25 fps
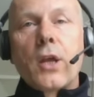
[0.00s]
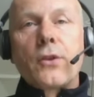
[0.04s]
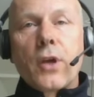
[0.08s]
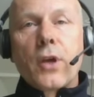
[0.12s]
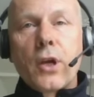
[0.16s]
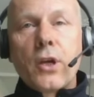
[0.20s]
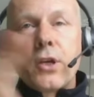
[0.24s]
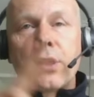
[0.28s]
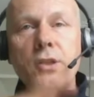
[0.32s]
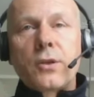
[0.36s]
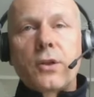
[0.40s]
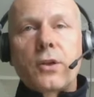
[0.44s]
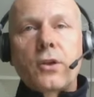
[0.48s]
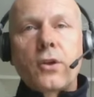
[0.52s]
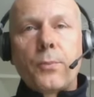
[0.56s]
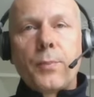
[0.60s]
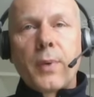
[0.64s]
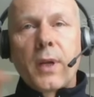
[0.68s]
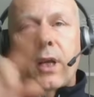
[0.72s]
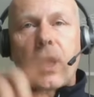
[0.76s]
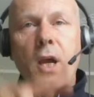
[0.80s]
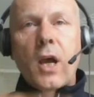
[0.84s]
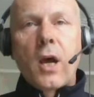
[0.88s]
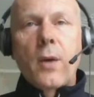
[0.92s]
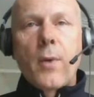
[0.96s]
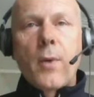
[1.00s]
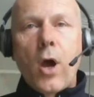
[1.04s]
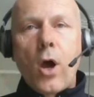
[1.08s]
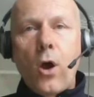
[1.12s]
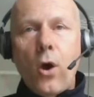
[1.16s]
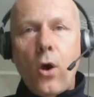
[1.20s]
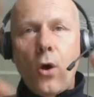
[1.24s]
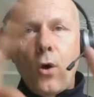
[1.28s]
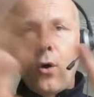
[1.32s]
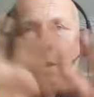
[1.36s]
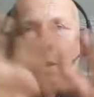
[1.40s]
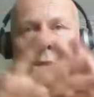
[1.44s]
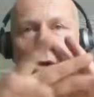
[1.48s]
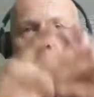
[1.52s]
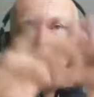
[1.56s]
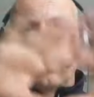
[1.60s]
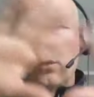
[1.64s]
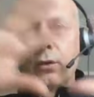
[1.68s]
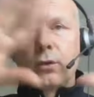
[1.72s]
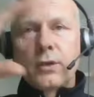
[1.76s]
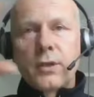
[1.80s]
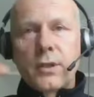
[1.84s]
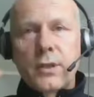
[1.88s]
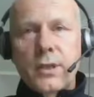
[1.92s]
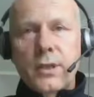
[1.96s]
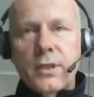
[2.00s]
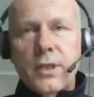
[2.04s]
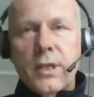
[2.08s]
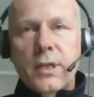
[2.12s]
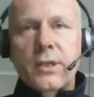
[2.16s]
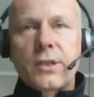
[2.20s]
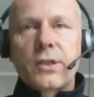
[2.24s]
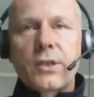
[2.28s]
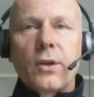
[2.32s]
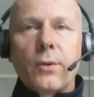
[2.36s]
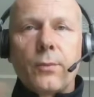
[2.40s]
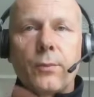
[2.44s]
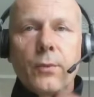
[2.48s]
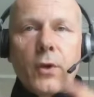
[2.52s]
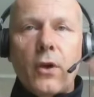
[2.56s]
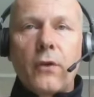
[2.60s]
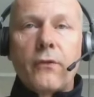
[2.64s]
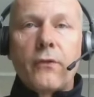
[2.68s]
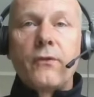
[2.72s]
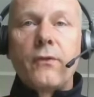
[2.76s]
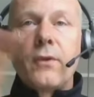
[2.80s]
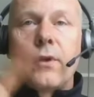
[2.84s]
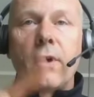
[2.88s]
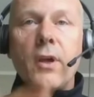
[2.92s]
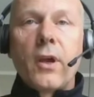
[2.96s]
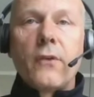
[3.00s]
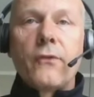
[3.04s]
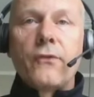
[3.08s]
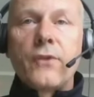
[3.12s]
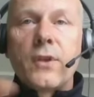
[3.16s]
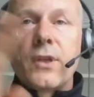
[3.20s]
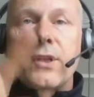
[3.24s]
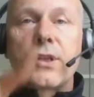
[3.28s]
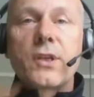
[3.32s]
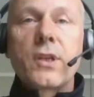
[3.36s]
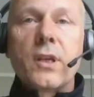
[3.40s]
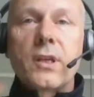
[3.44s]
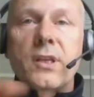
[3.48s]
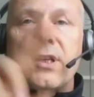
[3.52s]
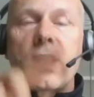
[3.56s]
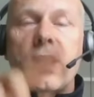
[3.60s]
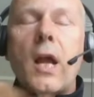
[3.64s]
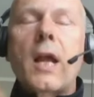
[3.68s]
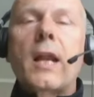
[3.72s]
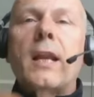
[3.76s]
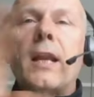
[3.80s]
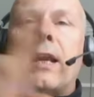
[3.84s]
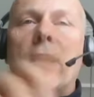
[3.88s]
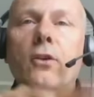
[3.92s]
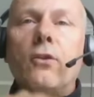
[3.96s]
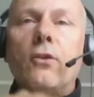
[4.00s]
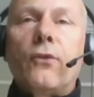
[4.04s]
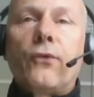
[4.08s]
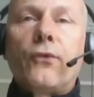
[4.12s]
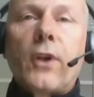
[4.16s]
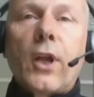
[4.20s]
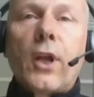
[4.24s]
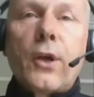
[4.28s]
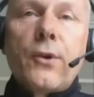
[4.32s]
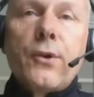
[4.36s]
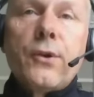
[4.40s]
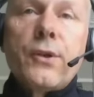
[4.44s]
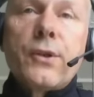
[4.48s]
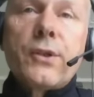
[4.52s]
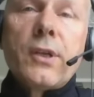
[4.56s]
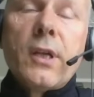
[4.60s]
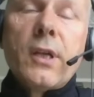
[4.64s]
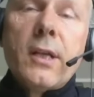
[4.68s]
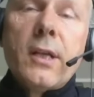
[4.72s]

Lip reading: those could become a whole system of cyclical flows